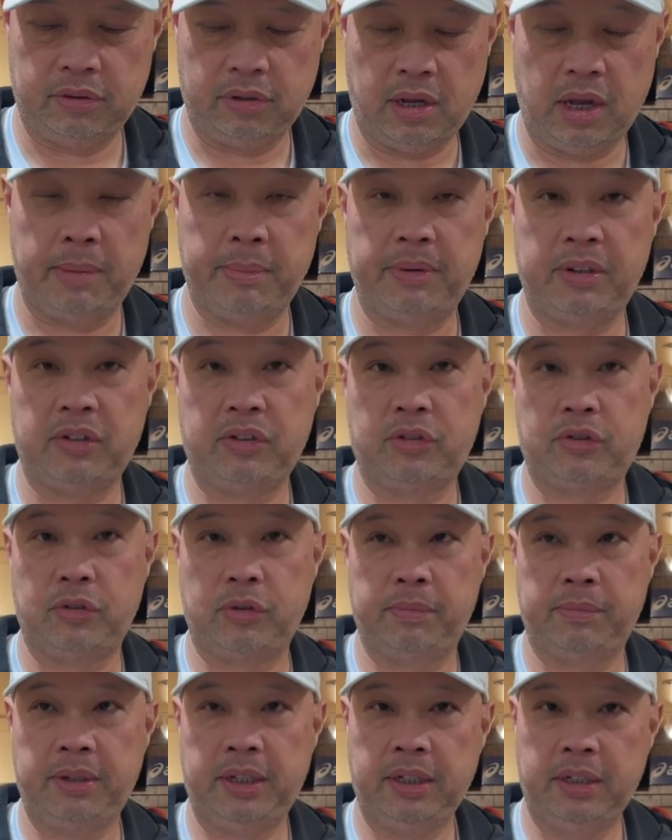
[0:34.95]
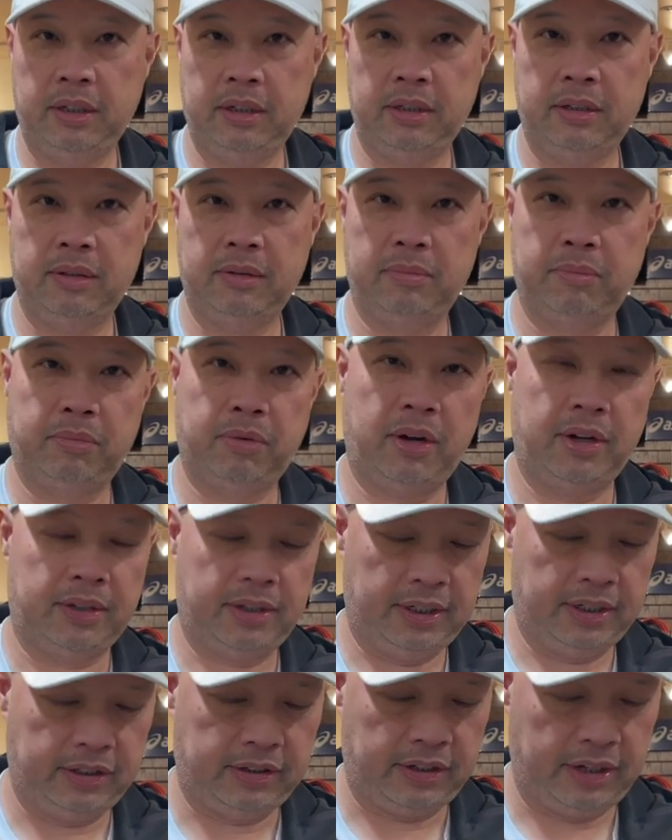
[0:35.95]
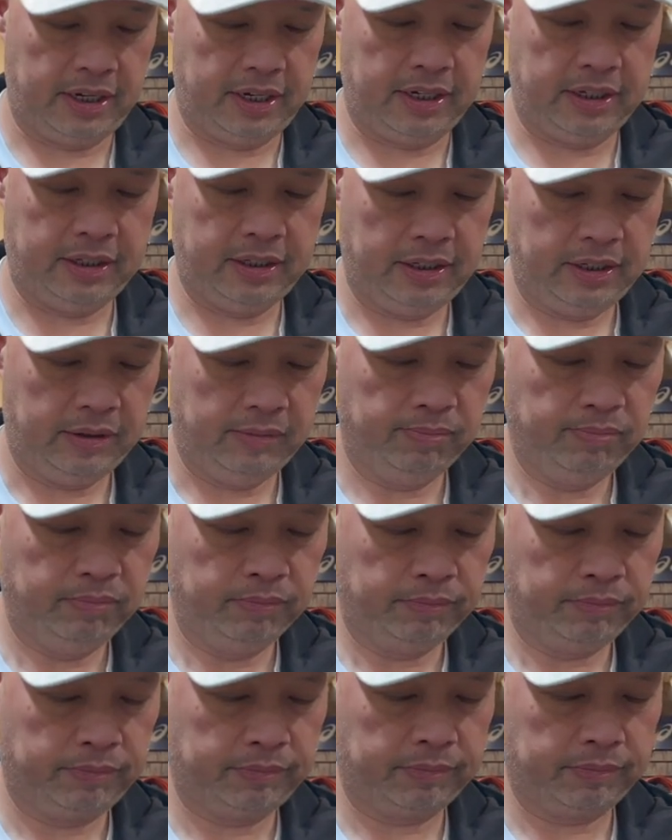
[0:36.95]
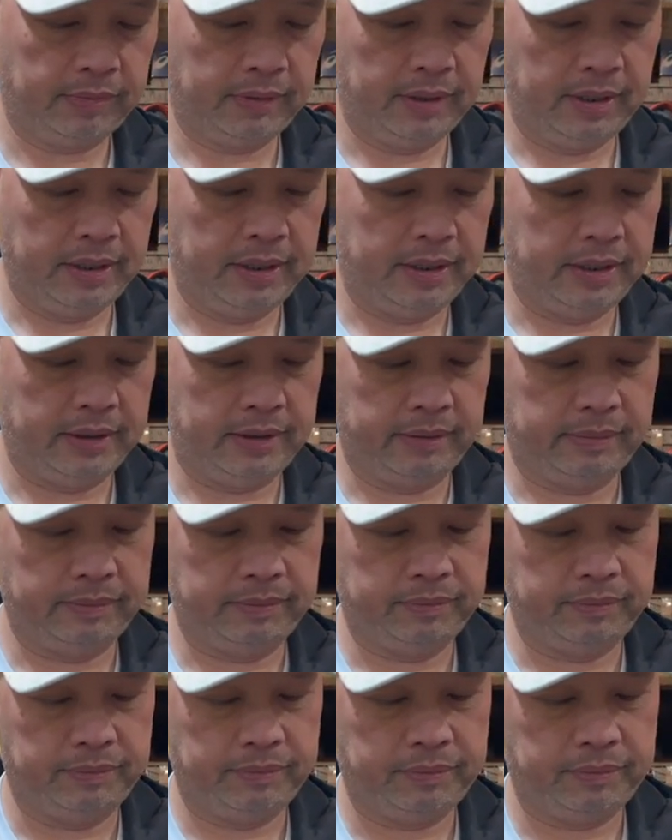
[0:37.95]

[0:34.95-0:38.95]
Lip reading: I'm assuming, brought these in. The